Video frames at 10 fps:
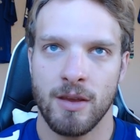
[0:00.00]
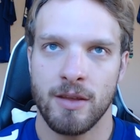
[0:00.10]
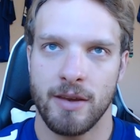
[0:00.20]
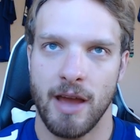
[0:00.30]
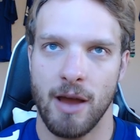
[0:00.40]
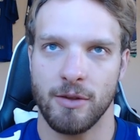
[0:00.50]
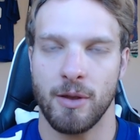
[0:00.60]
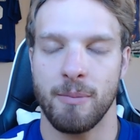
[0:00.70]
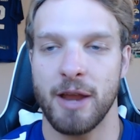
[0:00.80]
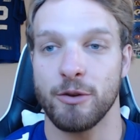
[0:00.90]
Now, the
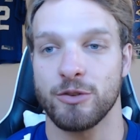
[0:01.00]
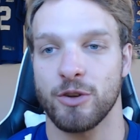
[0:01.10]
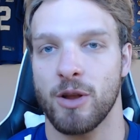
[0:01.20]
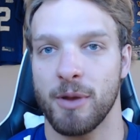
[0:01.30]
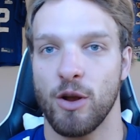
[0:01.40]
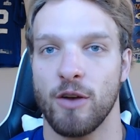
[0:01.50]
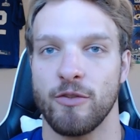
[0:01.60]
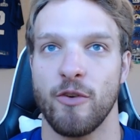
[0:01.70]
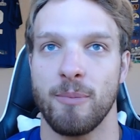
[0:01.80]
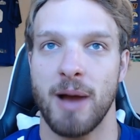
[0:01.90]
Commanders are coming off
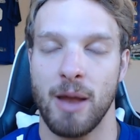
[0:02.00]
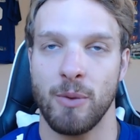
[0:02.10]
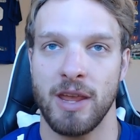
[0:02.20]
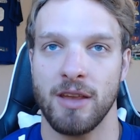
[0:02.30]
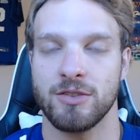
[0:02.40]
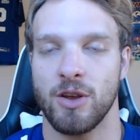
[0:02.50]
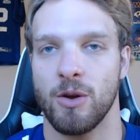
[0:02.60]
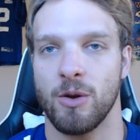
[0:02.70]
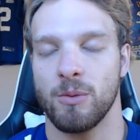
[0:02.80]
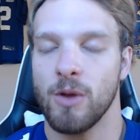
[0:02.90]
of a bye week,
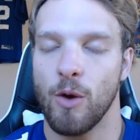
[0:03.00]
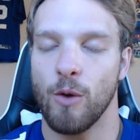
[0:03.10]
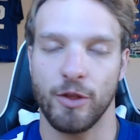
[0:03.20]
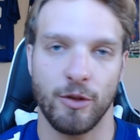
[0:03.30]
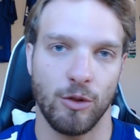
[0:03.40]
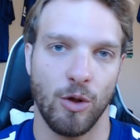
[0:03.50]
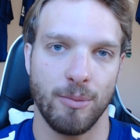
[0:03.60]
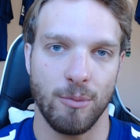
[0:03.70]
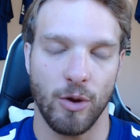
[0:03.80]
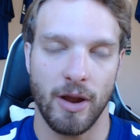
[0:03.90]
so hopefully they're a little
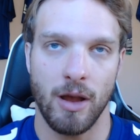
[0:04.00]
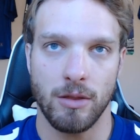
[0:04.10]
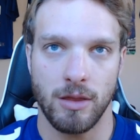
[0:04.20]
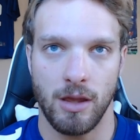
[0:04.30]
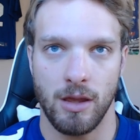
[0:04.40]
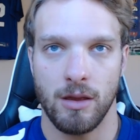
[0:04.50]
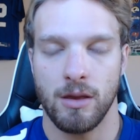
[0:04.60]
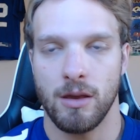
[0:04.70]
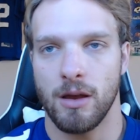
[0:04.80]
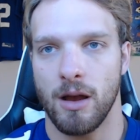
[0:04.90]
bit more healthy.
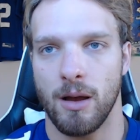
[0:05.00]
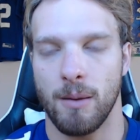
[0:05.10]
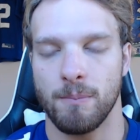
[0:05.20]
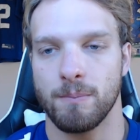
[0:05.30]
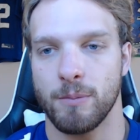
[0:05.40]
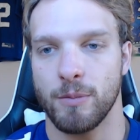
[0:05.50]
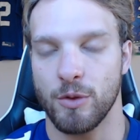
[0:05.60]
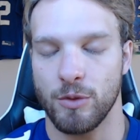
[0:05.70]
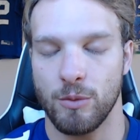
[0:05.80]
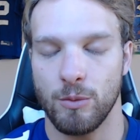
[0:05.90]

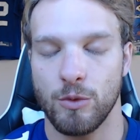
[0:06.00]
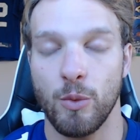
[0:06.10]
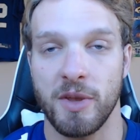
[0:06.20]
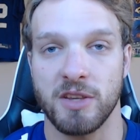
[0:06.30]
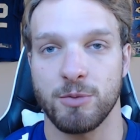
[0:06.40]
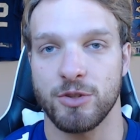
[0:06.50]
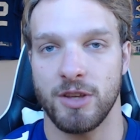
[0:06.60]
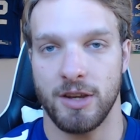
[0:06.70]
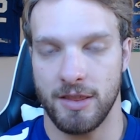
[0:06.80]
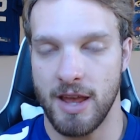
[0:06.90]
The 2 weeks
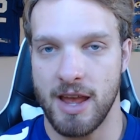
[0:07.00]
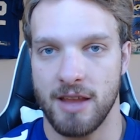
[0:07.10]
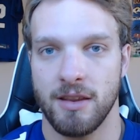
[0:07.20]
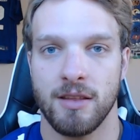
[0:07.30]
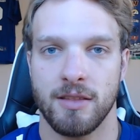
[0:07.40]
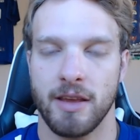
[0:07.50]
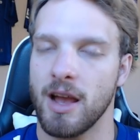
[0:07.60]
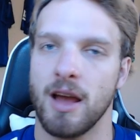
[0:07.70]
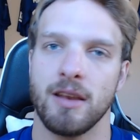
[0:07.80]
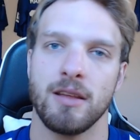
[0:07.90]
preceding that, they
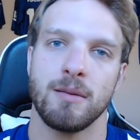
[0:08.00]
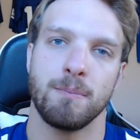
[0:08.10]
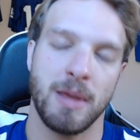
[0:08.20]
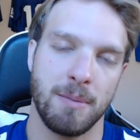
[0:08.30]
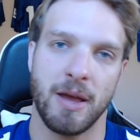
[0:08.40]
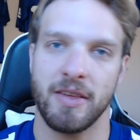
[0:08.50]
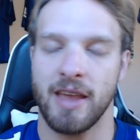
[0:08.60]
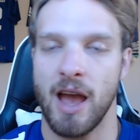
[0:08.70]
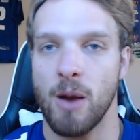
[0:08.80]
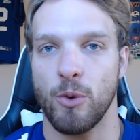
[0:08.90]
got beat by the
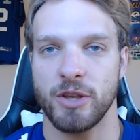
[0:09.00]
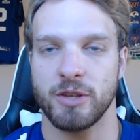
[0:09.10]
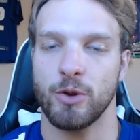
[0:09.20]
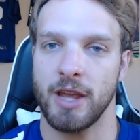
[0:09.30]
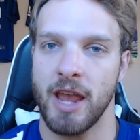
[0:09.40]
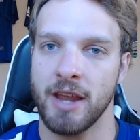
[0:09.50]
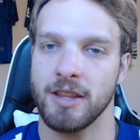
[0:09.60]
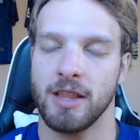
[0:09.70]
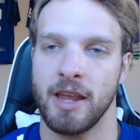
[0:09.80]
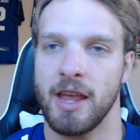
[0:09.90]
Cowboys pretty
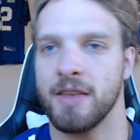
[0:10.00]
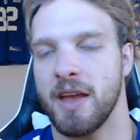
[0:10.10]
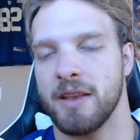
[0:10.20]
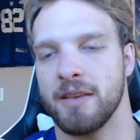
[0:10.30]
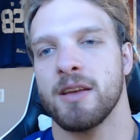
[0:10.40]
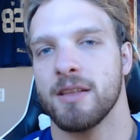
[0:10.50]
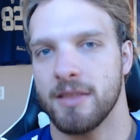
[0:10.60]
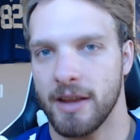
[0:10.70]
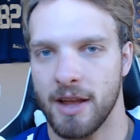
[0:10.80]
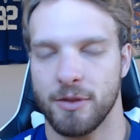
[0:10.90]
handedly, and then
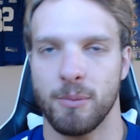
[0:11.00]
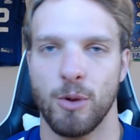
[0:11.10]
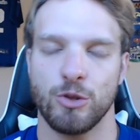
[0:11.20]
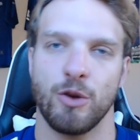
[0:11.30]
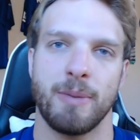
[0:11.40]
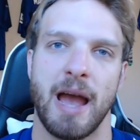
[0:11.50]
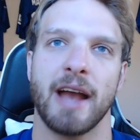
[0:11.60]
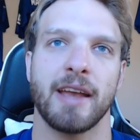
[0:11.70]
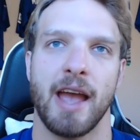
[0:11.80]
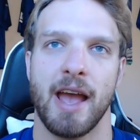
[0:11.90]
they got their mojo
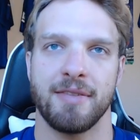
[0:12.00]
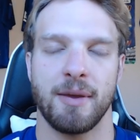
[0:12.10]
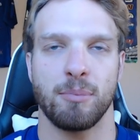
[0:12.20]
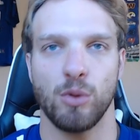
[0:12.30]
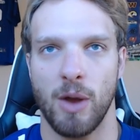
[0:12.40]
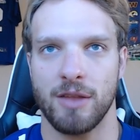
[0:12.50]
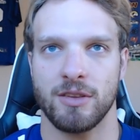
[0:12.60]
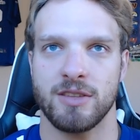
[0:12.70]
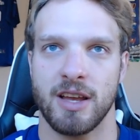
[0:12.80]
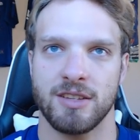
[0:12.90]
back, and they blew out
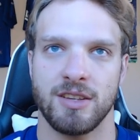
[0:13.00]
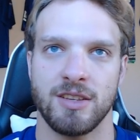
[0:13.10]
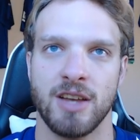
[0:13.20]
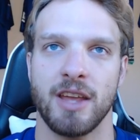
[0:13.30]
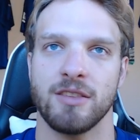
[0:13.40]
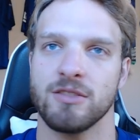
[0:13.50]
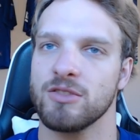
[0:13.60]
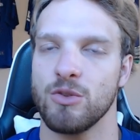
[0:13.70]
the Tennessee Titans.